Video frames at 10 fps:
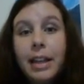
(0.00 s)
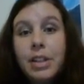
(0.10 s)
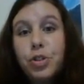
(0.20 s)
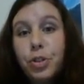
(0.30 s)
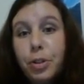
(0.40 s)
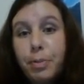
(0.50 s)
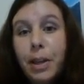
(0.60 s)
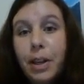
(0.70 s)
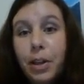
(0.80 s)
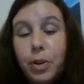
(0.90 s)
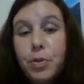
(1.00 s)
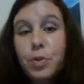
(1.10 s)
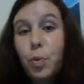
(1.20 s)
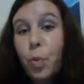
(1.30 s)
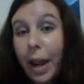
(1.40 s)
should be
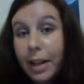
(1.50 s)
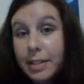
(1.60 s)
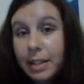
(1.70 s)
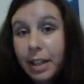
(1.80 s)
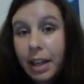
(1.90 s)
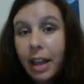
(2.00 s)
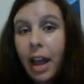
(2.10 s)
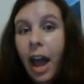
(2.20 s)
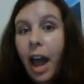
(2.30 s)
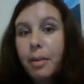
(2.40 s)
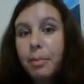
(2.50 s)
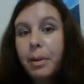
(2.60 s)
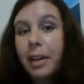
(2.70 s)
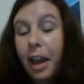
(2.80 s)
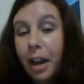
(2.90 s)
used wisely and
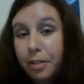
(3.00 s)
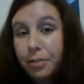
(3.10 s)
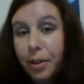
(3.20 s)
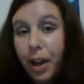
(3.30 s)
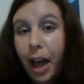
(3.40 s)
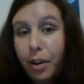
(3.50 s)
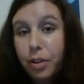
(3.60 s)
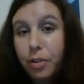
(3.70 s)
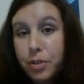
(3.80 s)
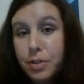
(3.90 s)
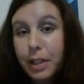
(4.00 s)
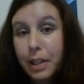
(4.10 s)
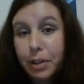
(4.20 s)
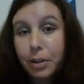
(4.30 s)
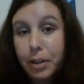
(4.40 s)
be careful how you use it
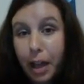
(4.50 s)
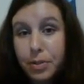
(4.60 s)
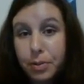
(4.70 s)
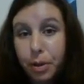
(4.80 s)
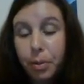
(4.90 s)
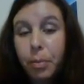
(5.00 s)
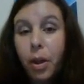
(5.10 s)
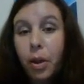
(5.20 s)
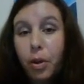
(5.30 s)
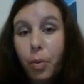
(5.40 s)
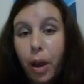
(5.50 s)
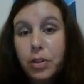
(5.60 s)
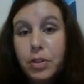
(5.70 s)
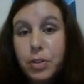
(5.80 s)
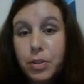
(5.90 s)
in your classroom. You want
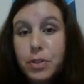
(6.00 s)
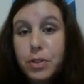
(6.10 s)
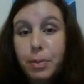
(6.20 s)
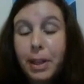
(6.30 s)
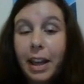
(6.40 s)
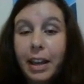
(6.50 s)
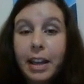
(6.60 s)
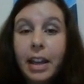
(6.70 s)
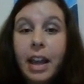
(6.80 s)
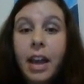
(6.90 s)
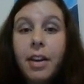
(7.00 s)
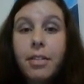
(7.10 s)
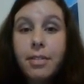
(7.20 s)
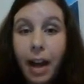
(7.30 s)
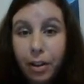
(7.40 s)
your students to be gaining
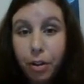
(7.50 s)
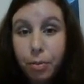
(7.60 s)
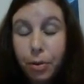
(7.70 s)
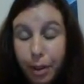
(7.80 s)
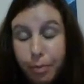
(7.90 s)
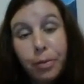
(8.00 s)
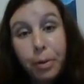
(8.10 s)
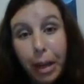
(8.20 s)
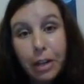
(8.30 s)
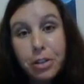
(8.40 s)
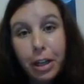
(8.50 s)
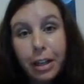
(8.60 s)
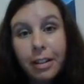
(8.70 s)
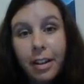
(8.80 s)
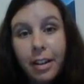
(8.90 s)
valuable
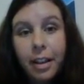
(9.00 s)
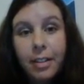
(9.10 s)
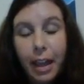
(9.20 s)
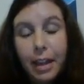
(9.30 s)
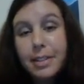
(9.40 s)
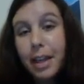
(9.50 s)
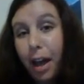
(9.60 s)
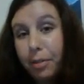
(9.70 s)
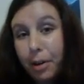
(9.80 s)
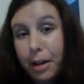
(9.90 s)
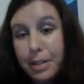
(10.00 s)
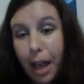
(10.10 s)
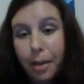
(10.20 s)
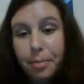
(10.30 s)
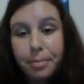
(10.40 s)
information. Thanks. Have a great
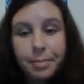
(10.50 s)
day.